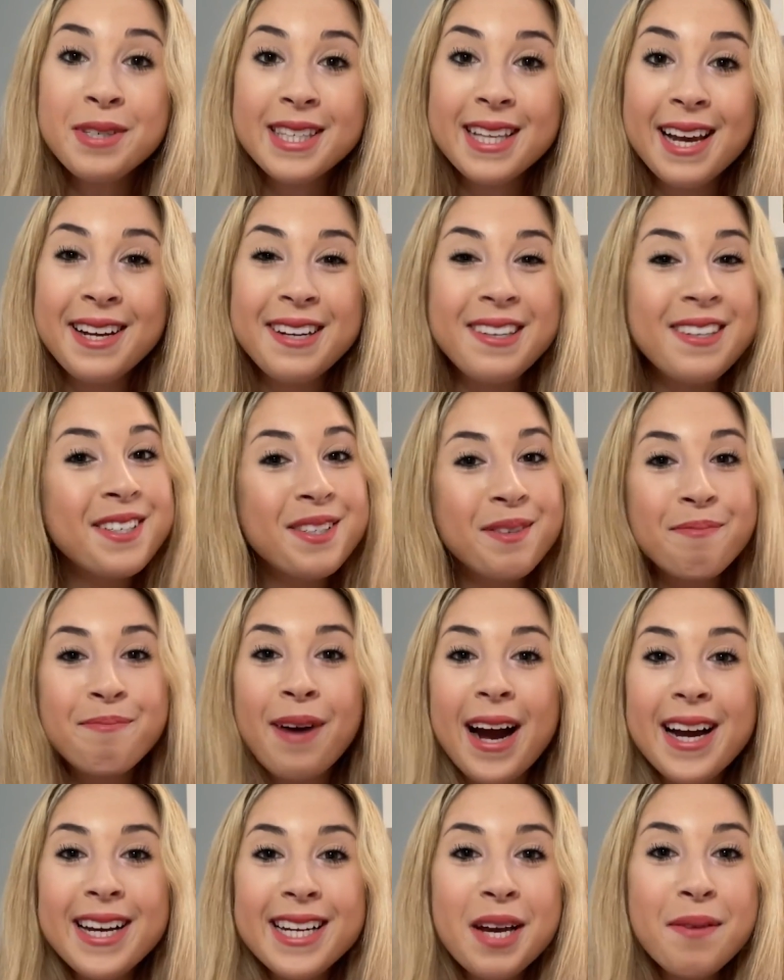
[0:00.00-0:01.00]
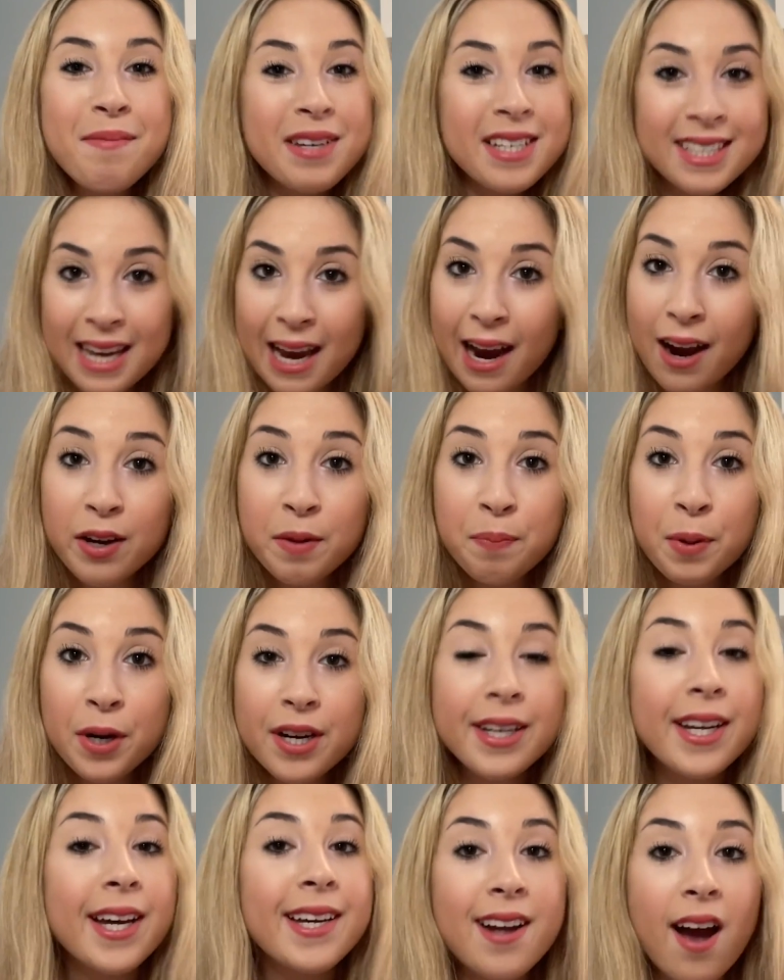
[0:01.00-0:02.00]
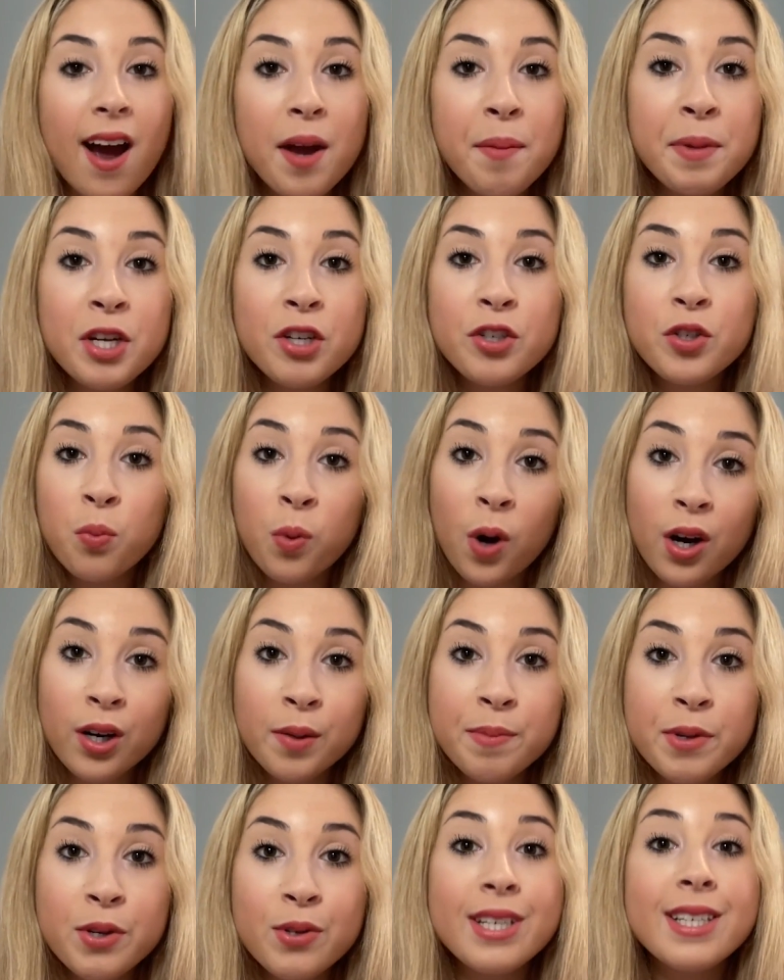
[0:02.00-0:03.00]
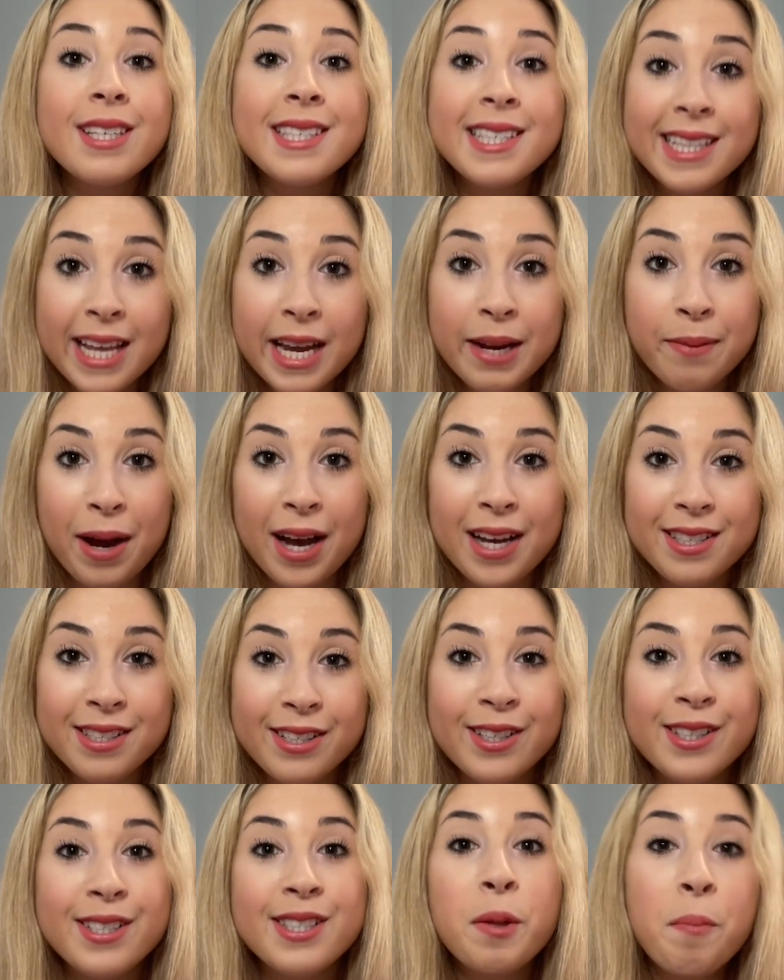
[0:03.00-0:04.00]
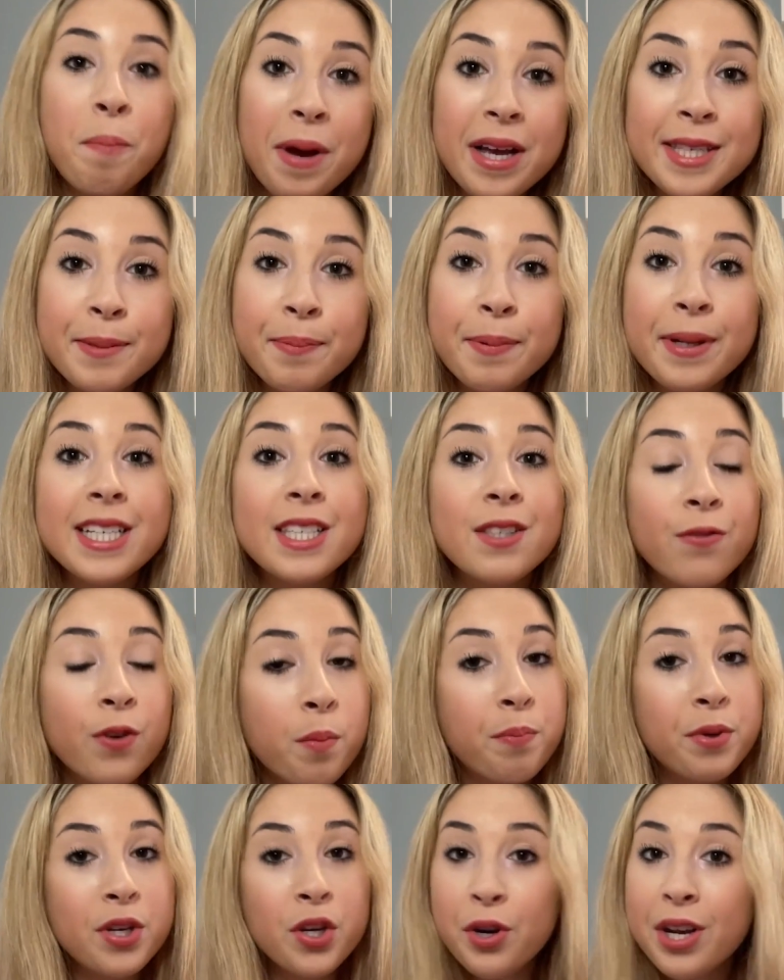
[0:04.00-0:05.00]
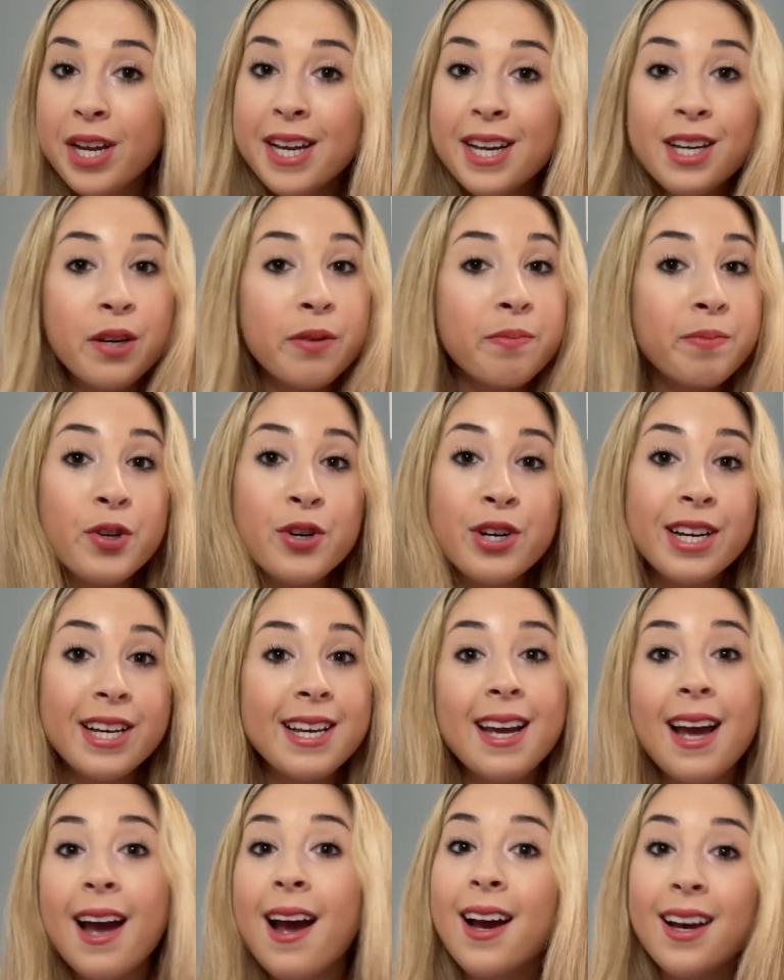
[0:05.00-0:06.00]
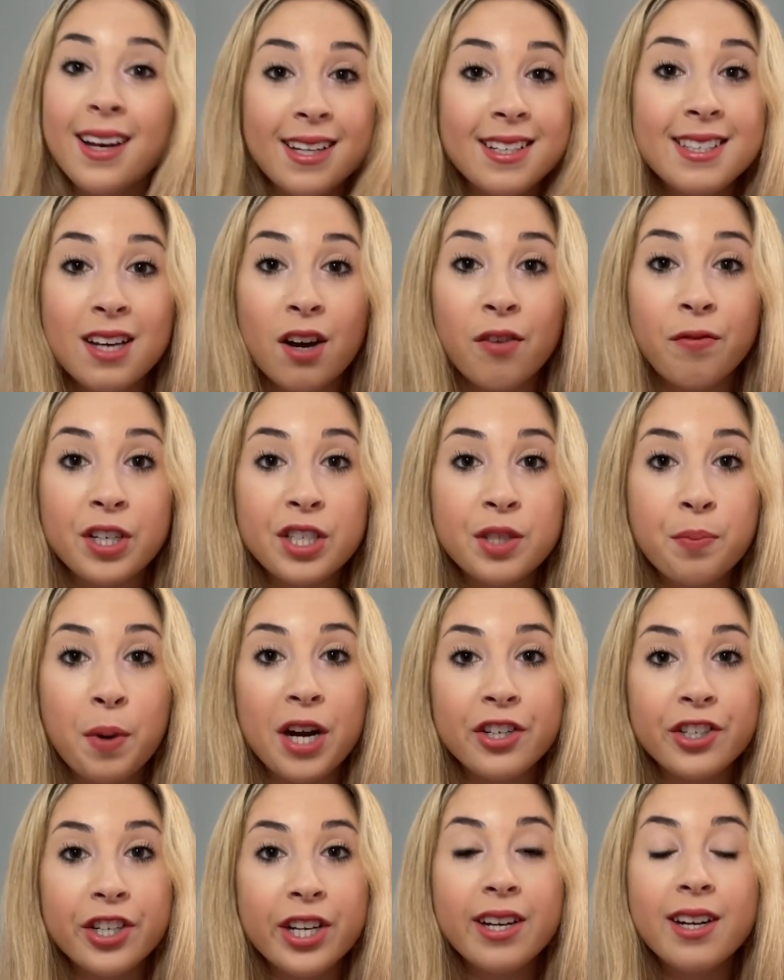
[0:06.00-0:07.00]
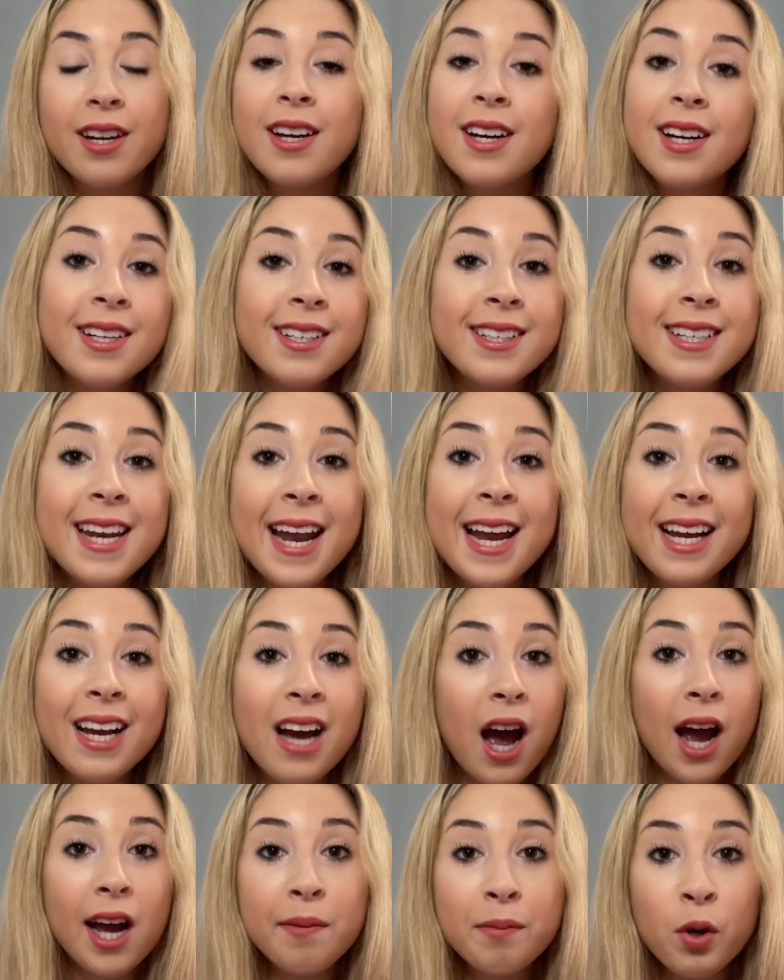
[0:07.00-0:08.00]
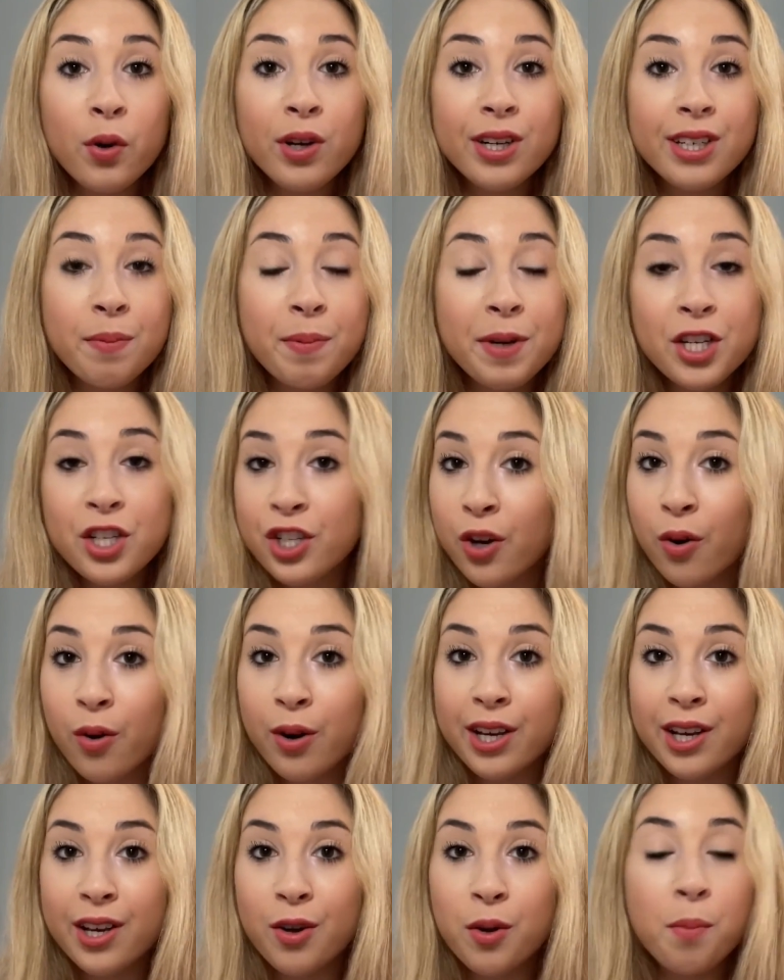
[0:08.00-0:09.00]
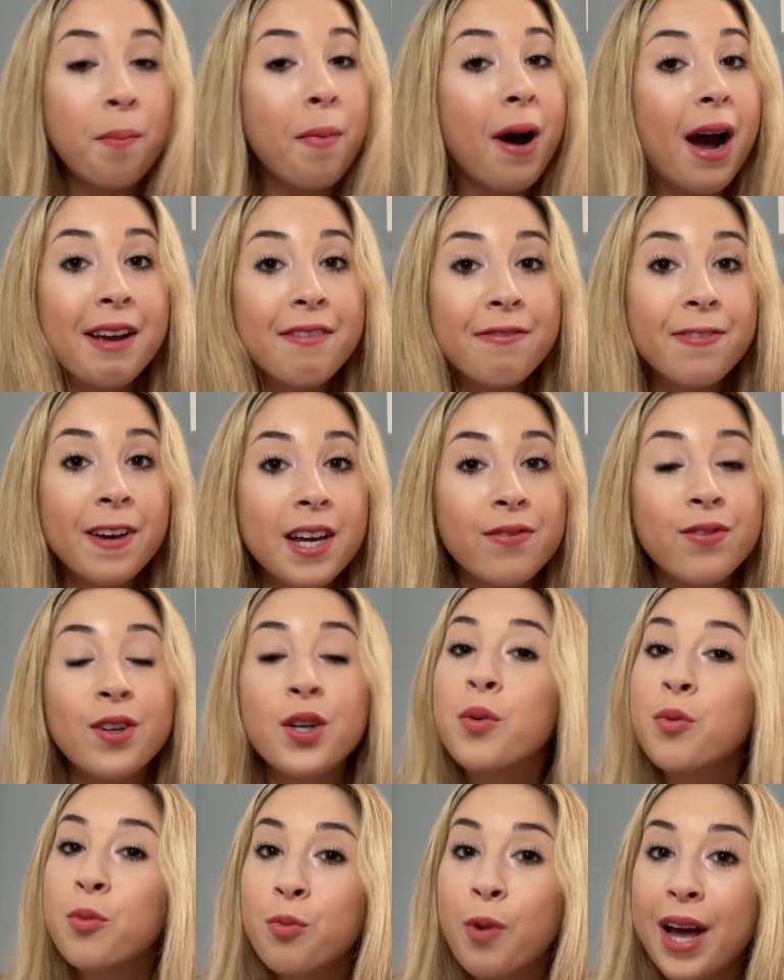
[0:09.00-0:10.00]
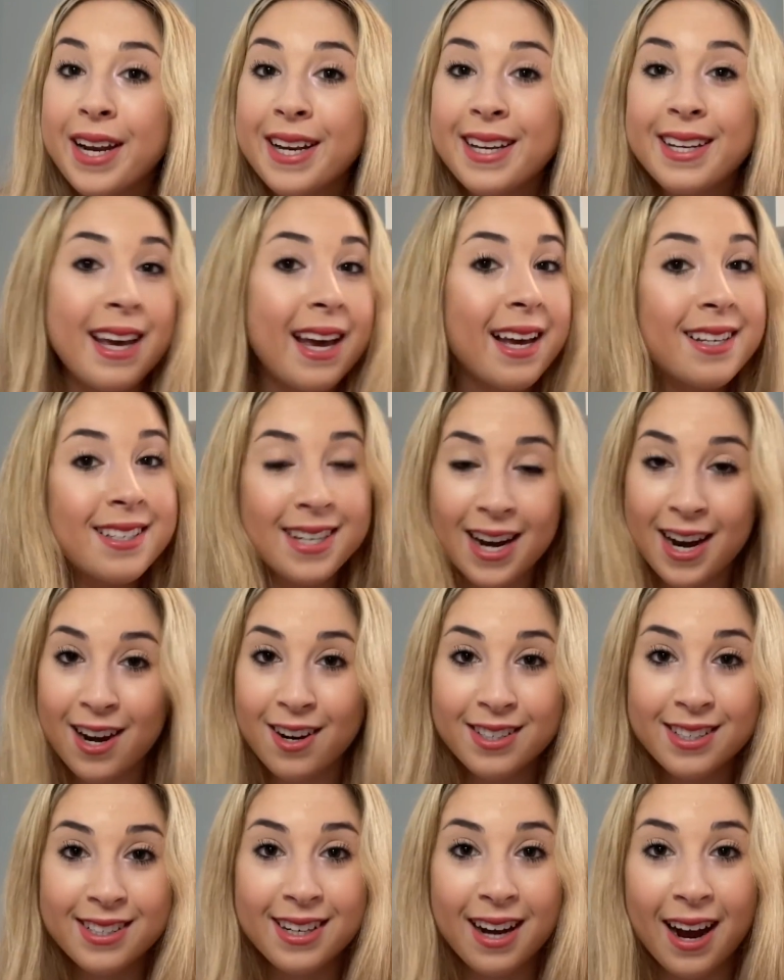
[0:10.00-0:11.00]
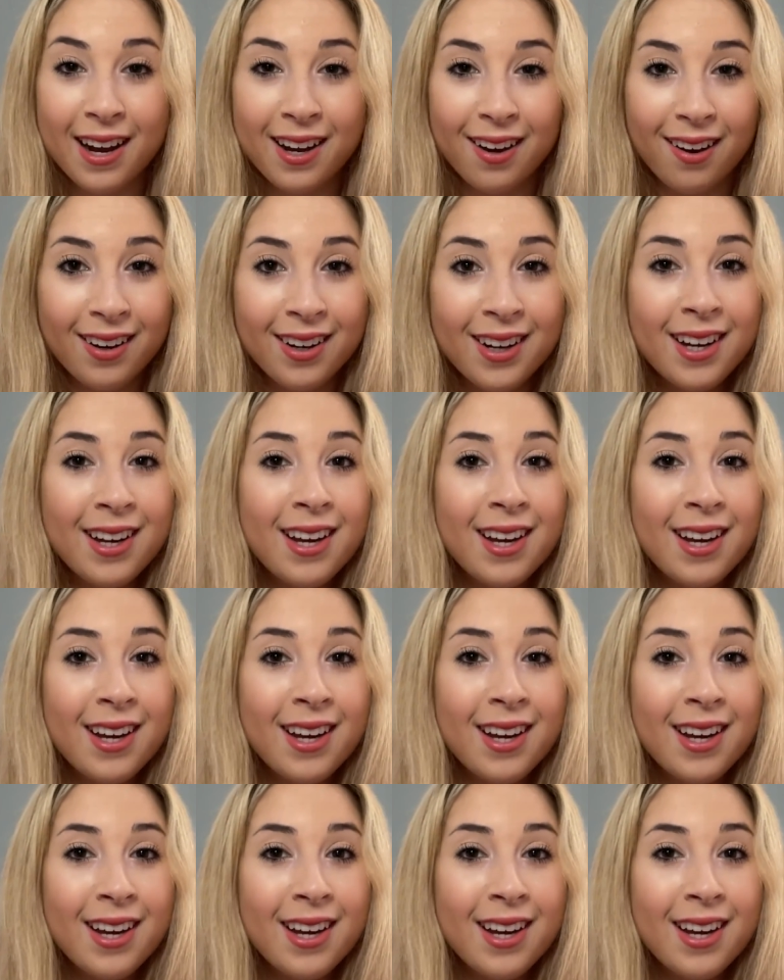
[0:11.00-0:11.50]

Slayers, my name is Carrie Burke and I'm here to welcome you to Slay Masters, the best place for beauty, community, and self-expression. Today I'm going to be showing you my favorite wedding guest hairstyle.